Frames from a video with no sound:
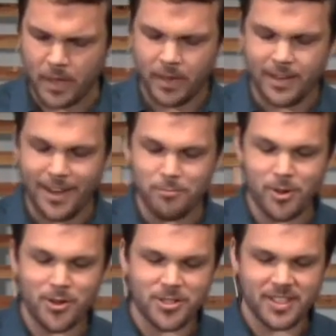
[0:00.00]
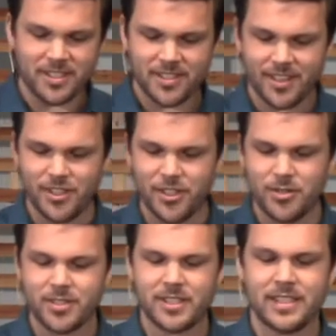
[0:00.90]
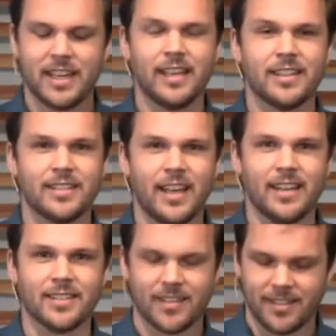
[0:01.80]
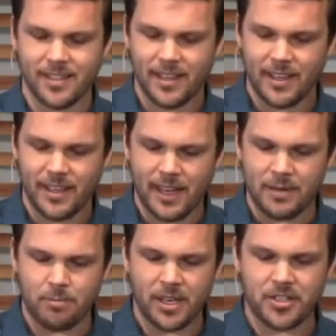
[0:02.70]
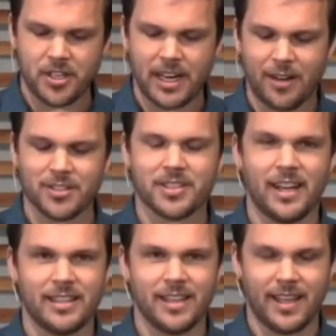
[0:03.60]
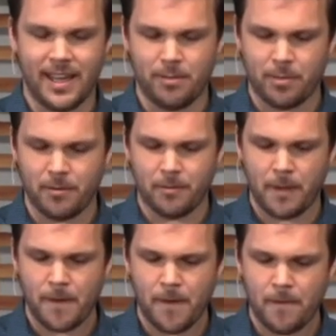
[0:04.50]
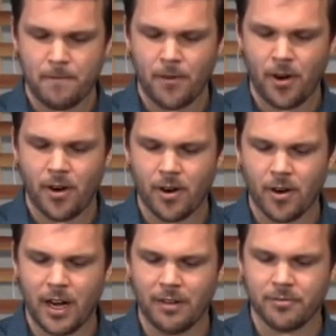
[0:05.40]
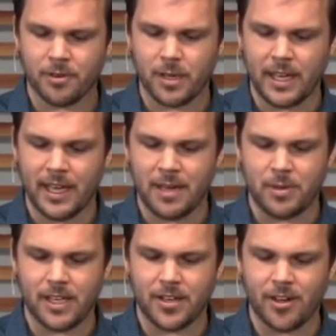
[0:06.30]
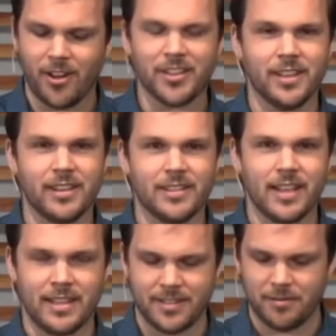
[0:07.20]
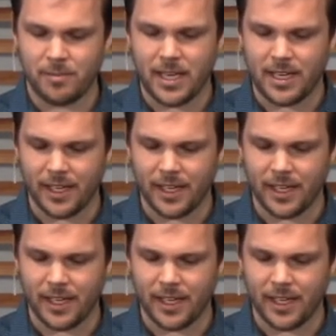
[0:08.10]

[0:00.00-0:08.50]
Now, Moses used to take the tent and pitch it outside the camp, far off from the camp, and he called it the tent of meeting.